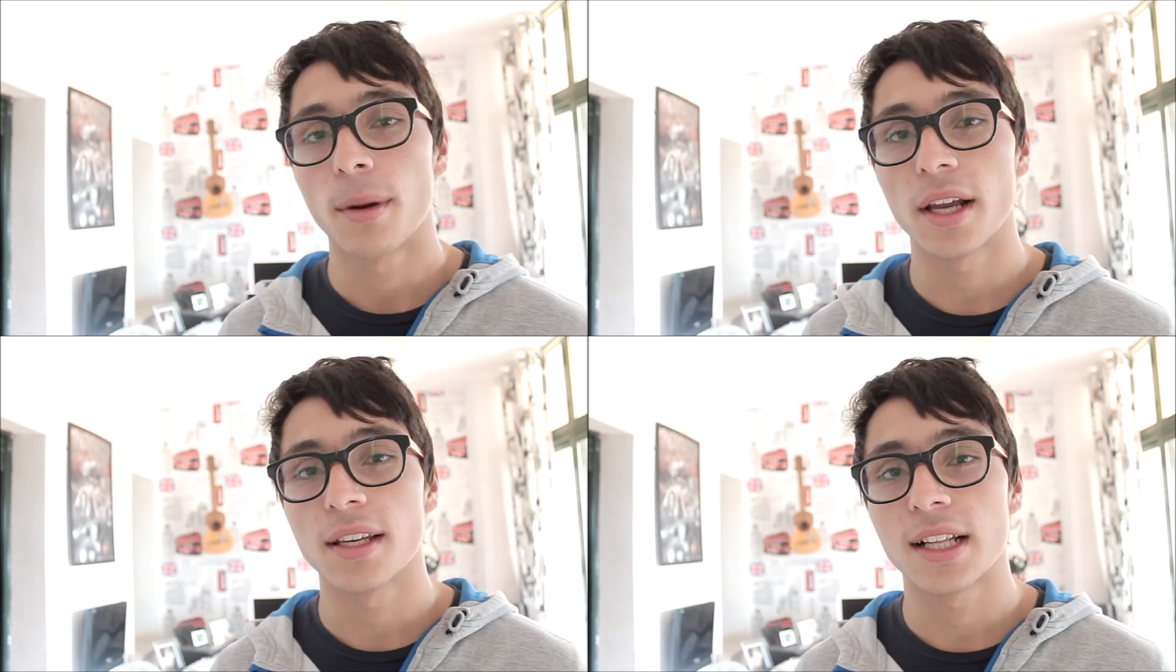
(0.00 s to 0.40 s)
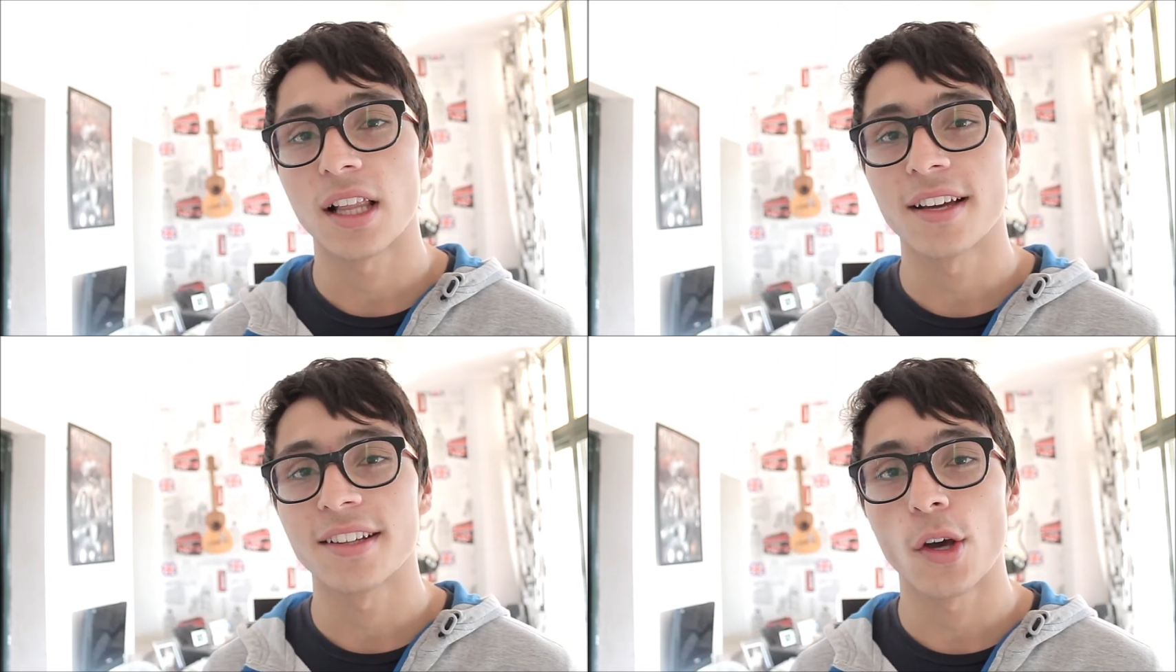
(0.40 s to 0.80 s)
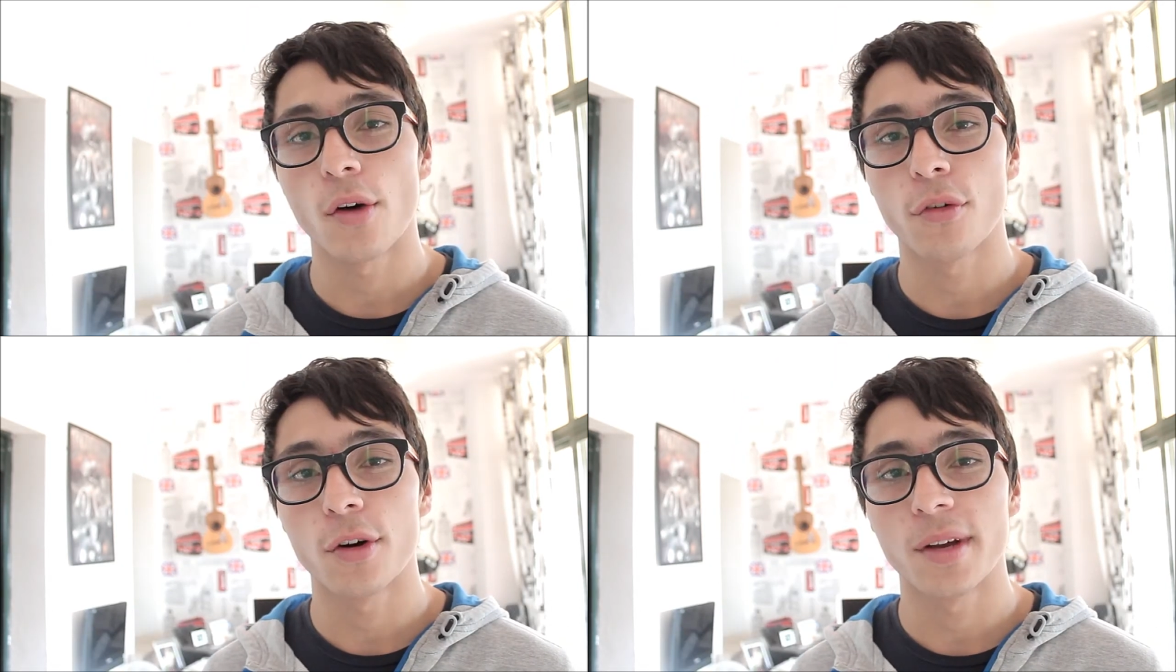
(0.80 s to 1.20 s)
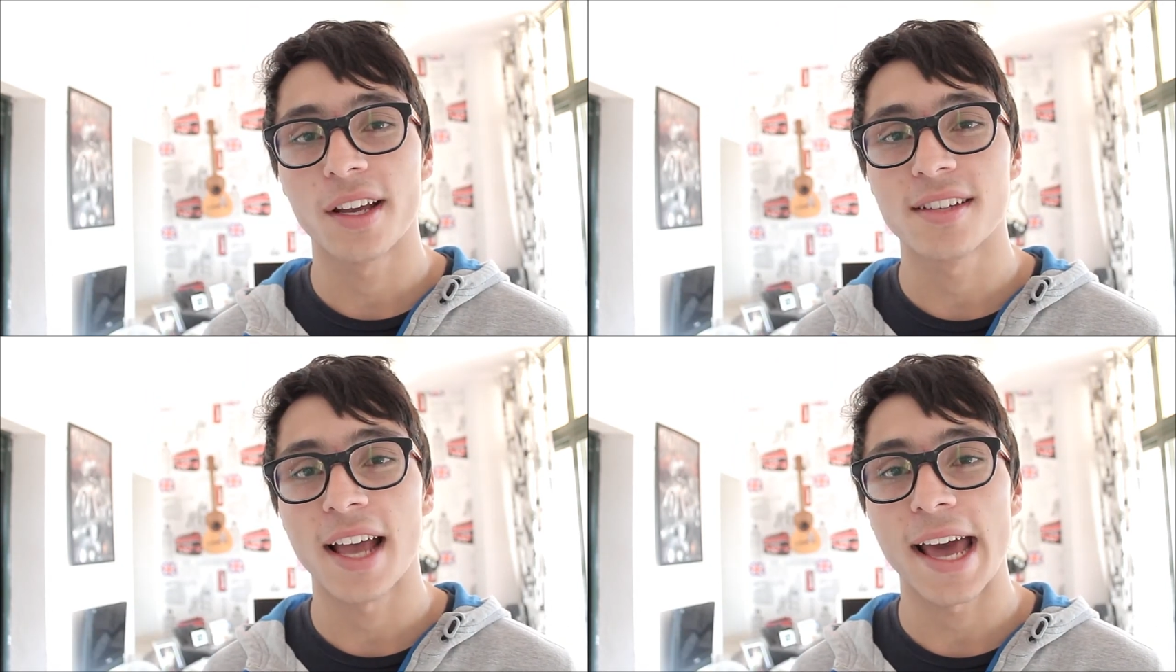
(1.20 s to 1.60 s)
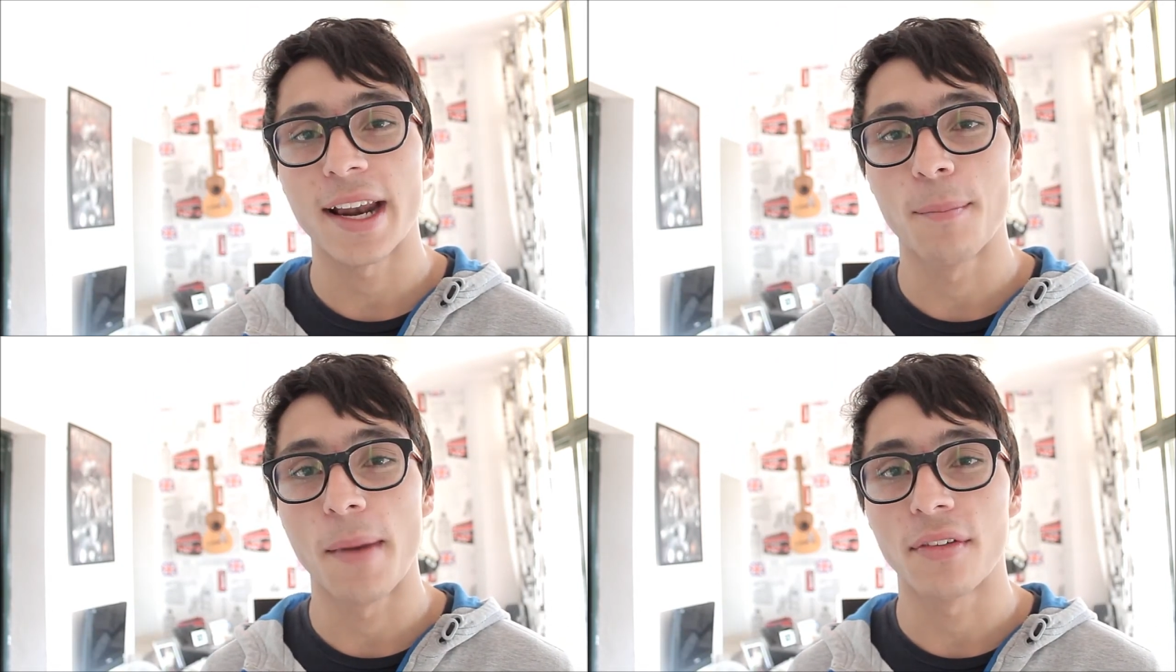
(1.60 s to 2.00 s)
but I declined the offer because I had
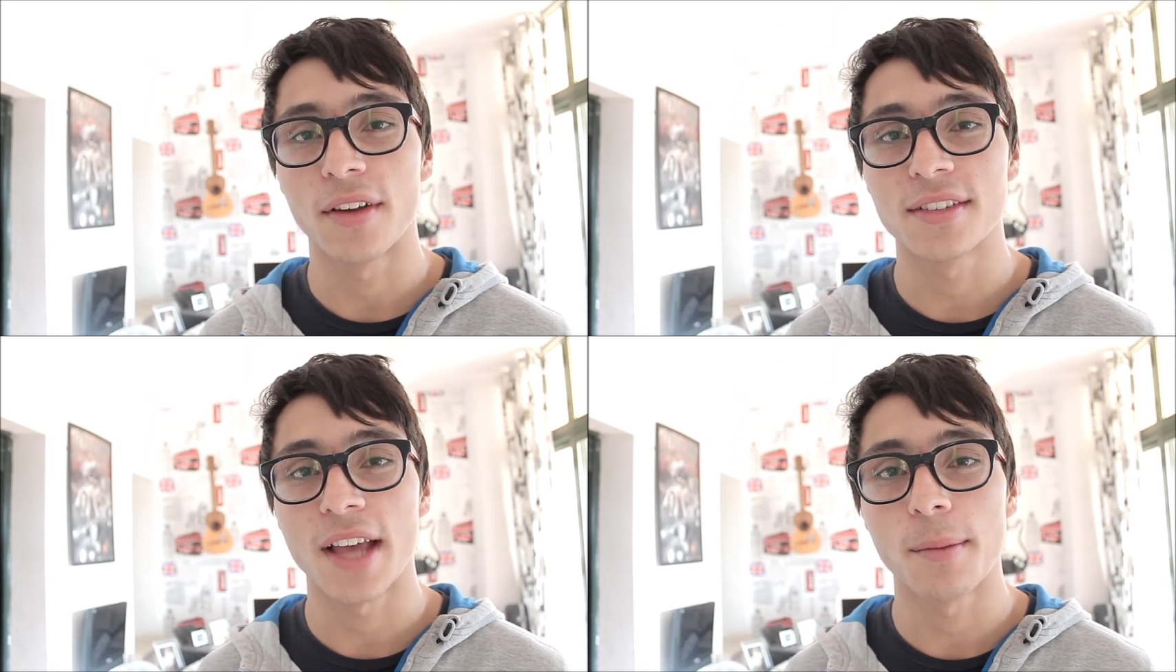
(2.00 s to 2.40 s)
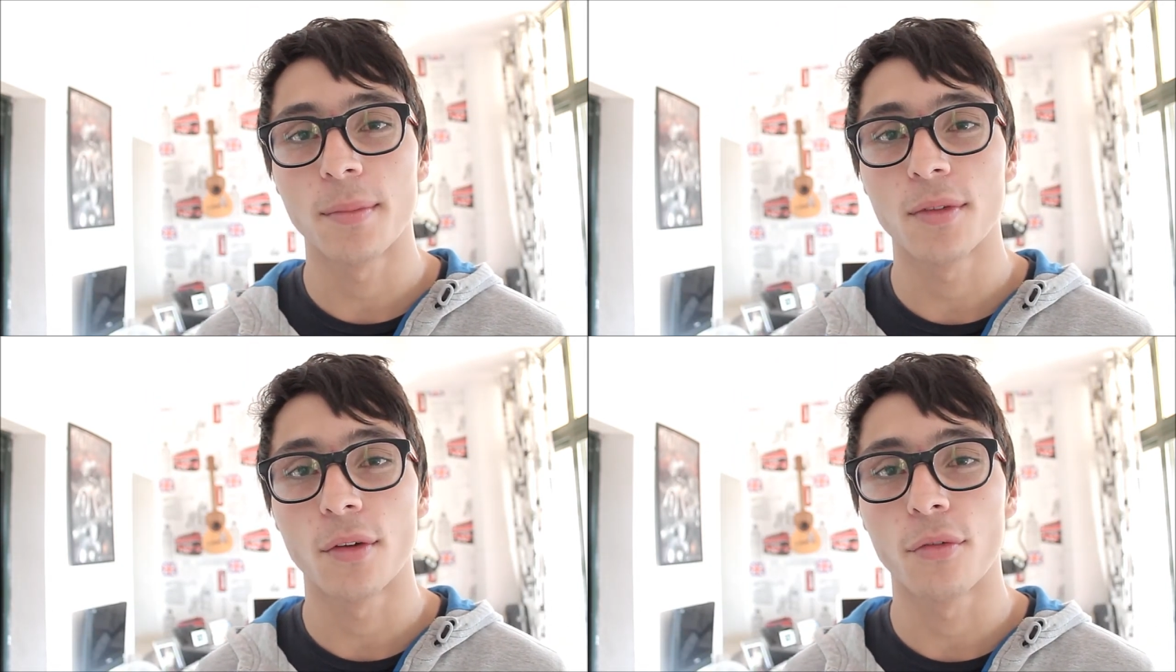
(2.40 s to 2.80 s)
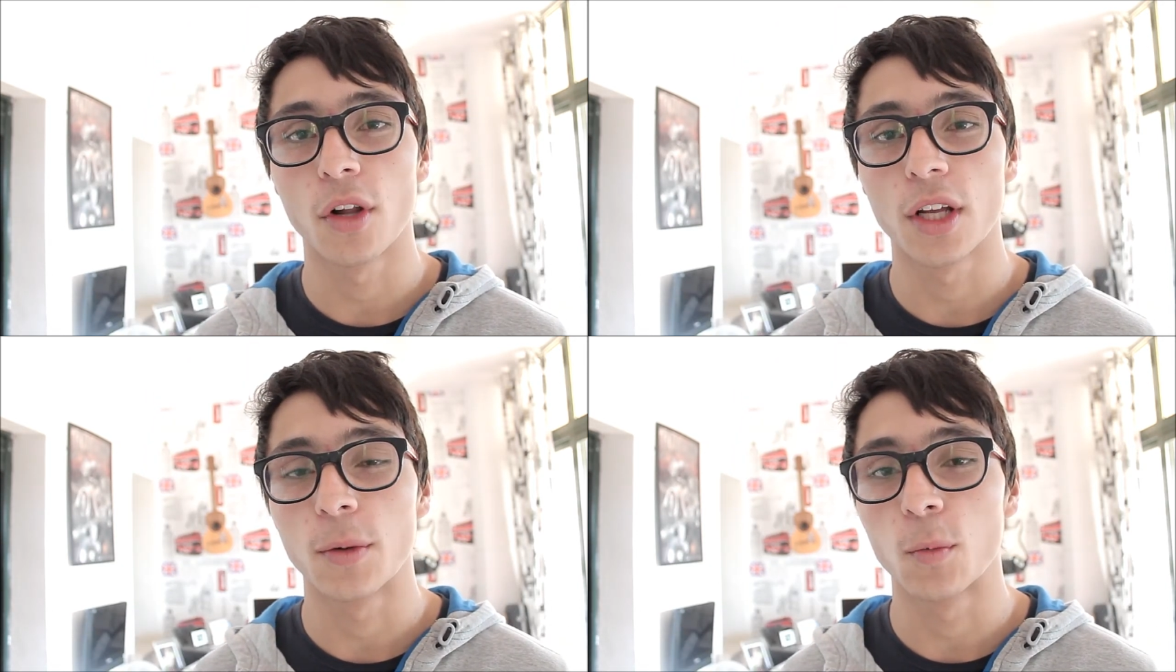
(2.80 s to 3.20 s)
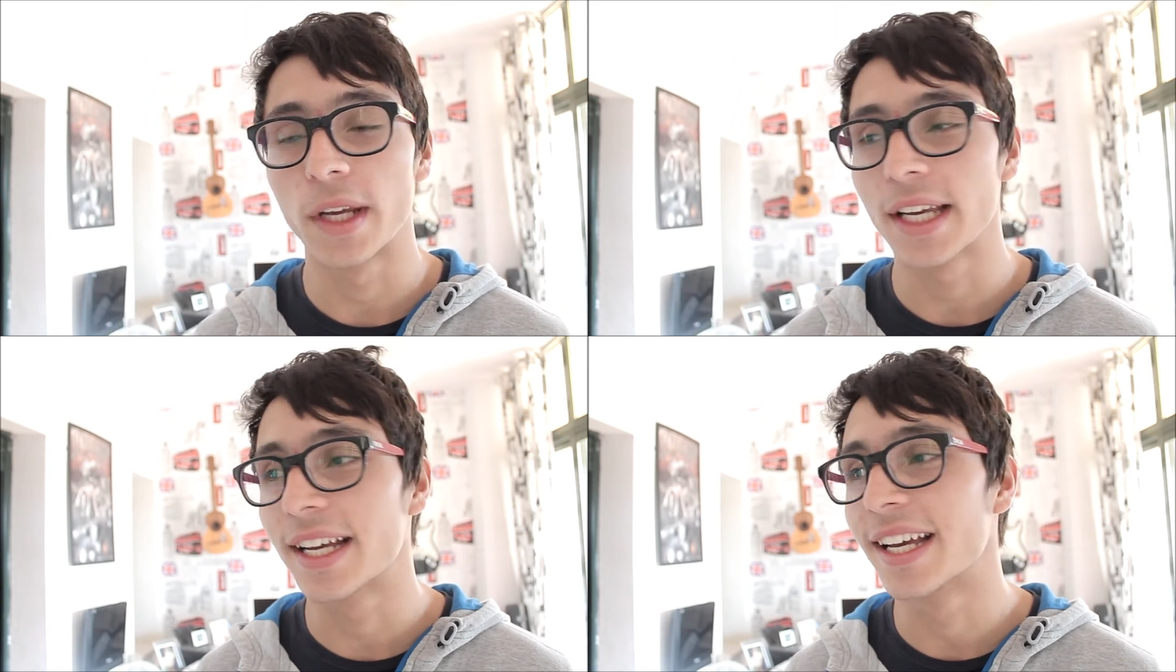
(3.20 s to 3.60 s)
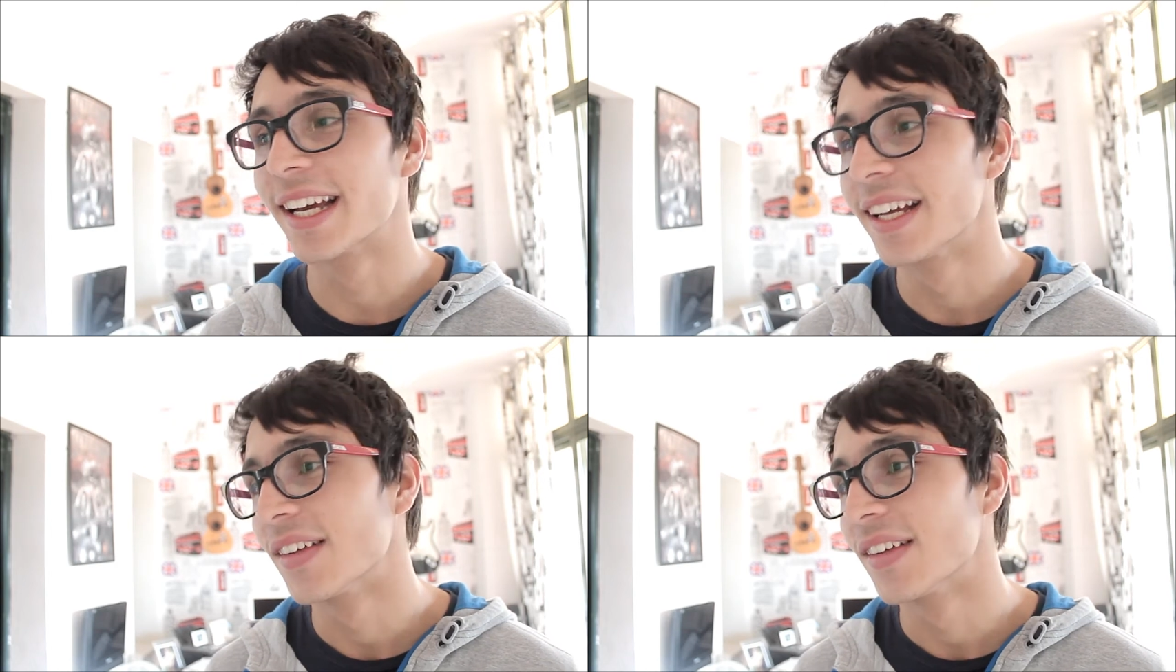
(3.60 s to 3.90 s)
a math exam the following week.